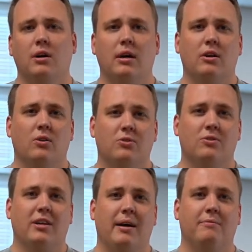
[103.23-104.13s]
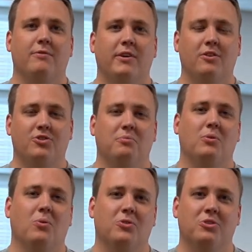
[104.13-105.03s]
and also a time for fellowship
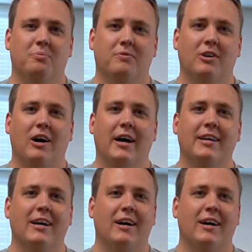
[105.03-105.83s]
and worship of God,